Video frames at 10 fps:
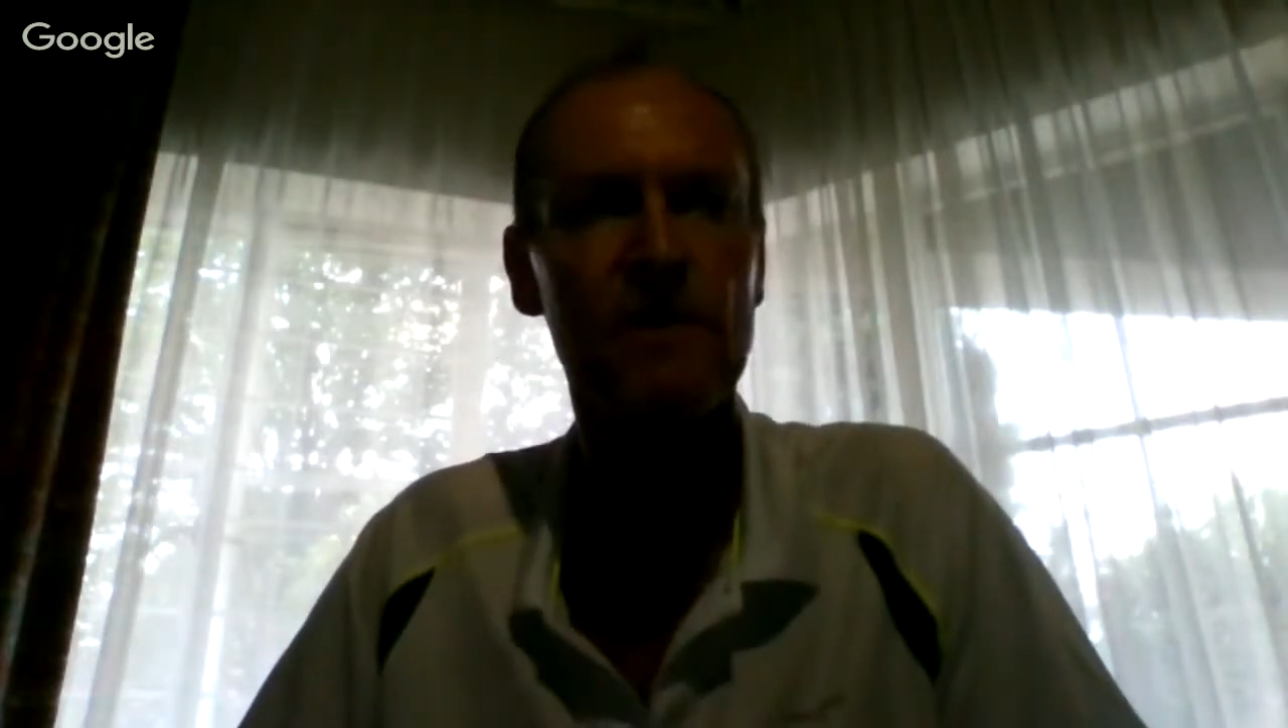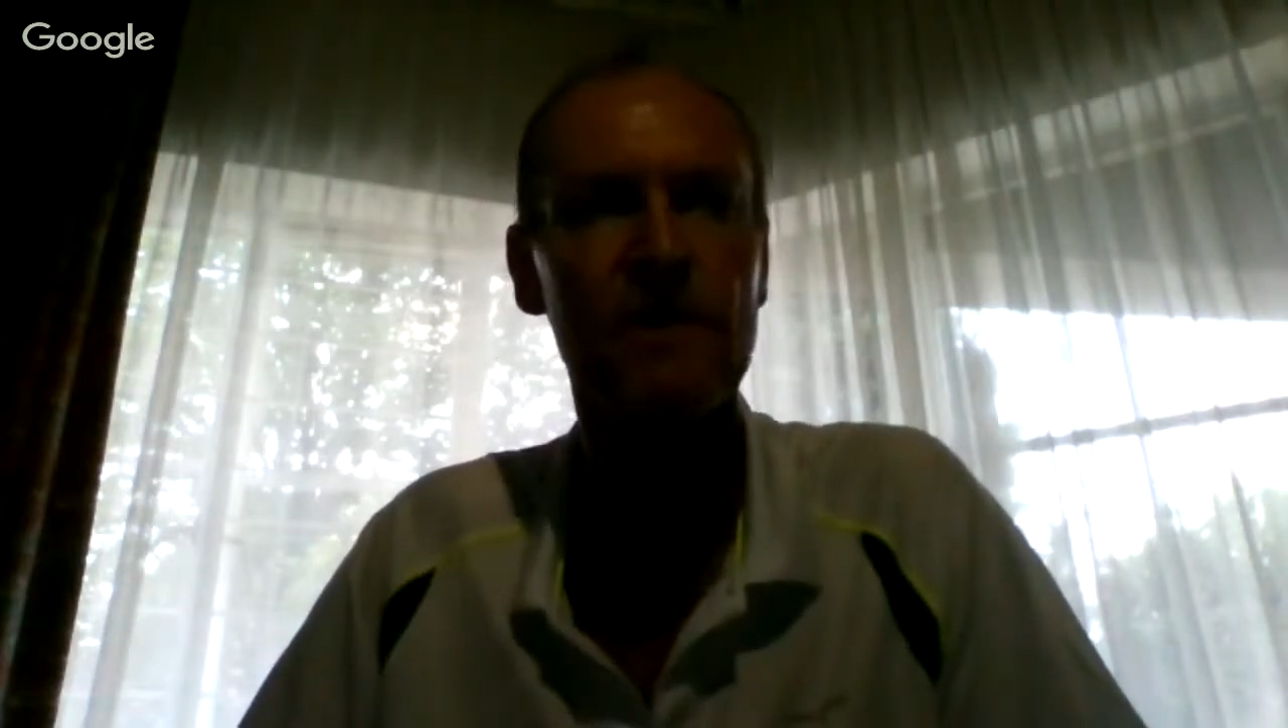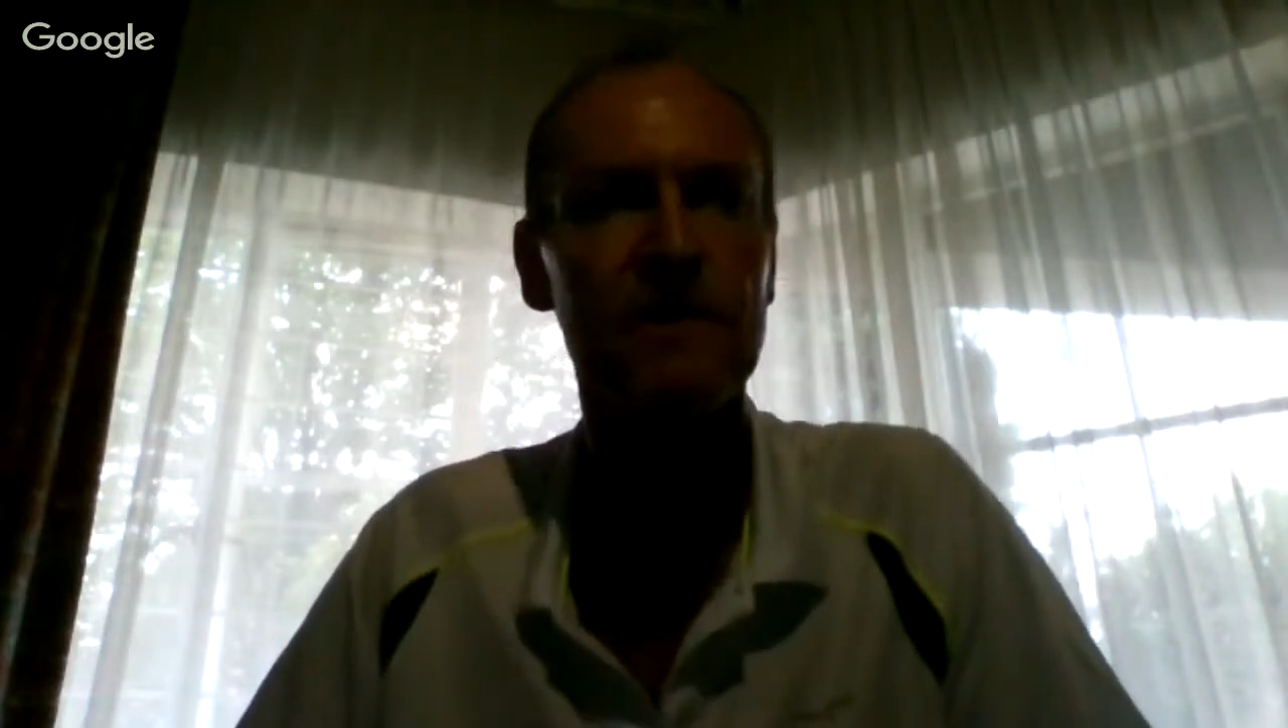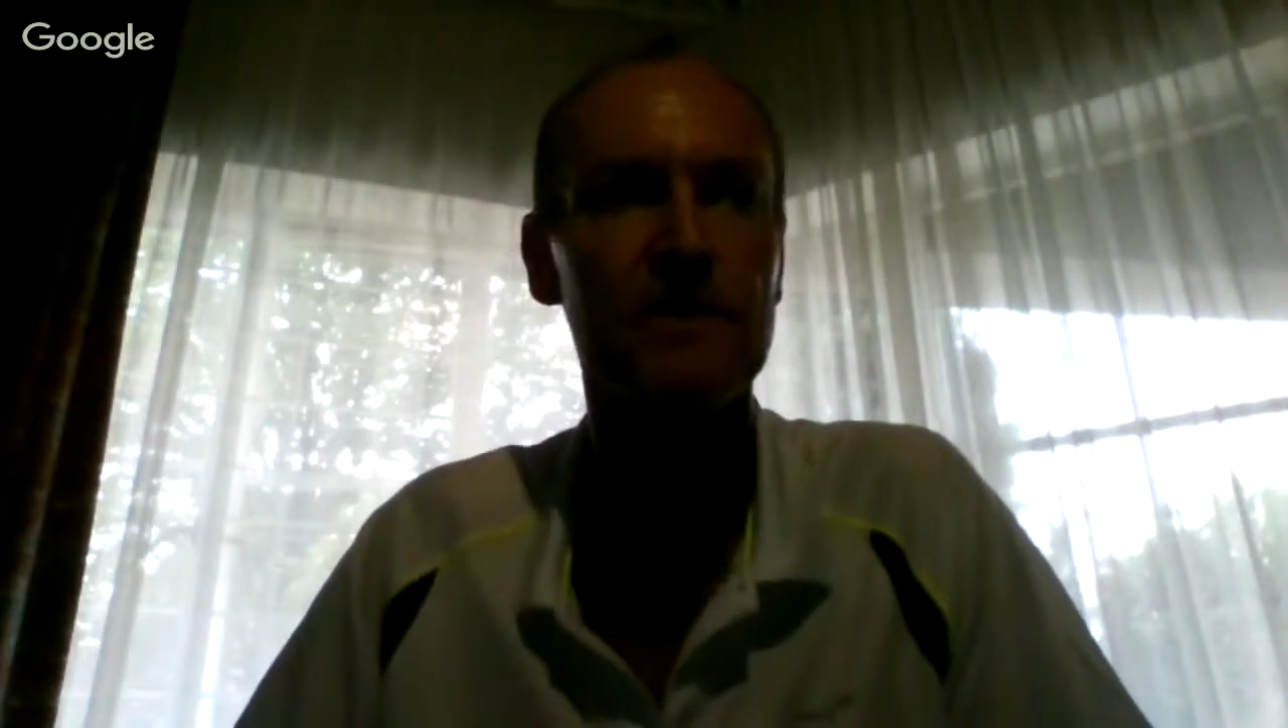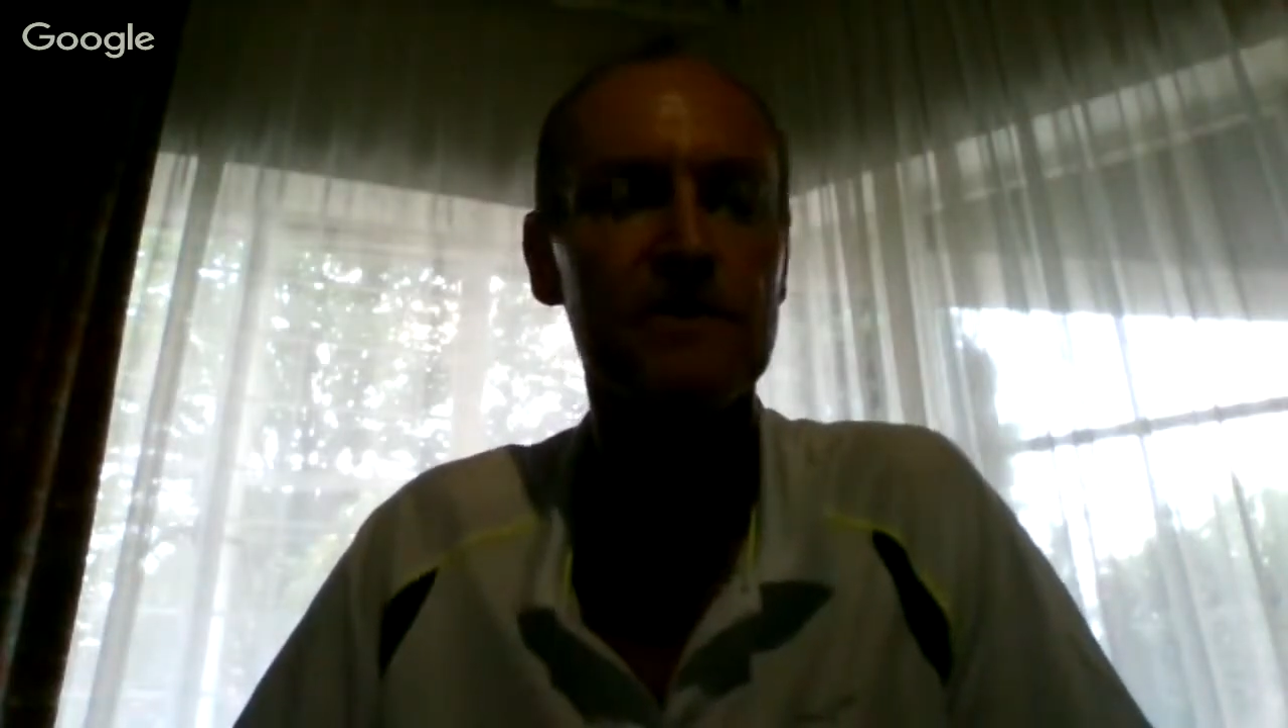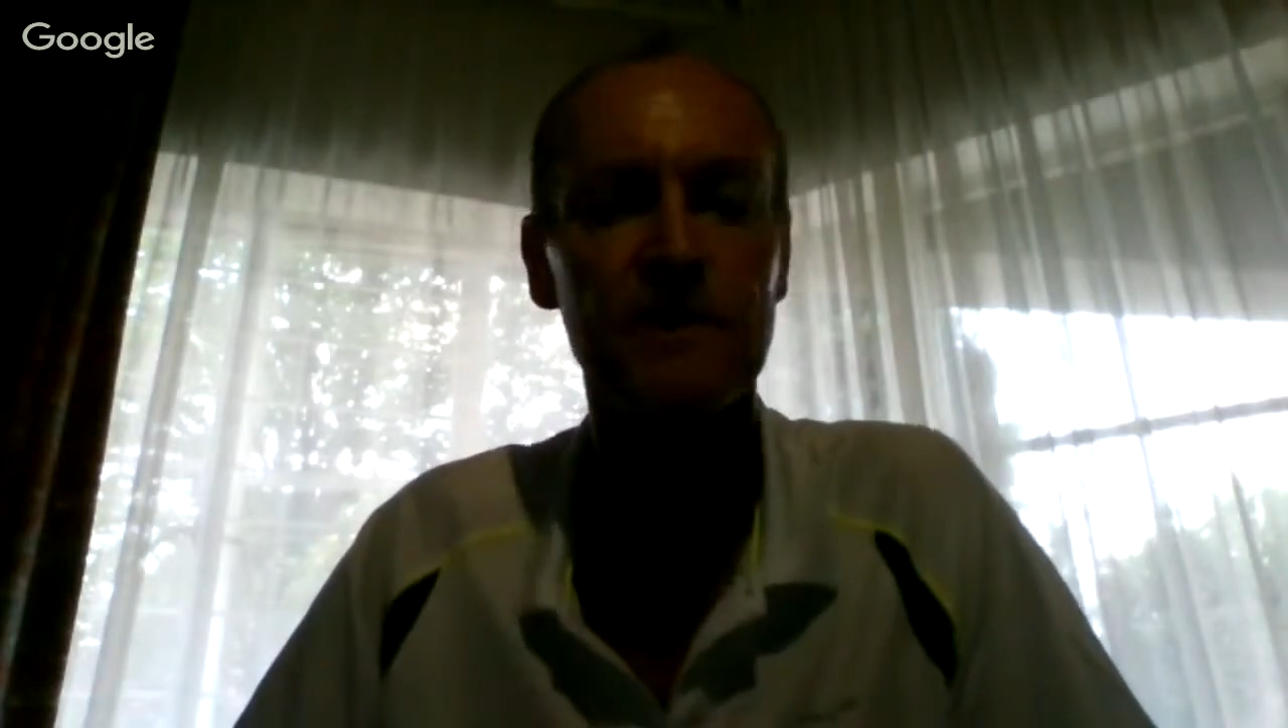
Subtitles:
another try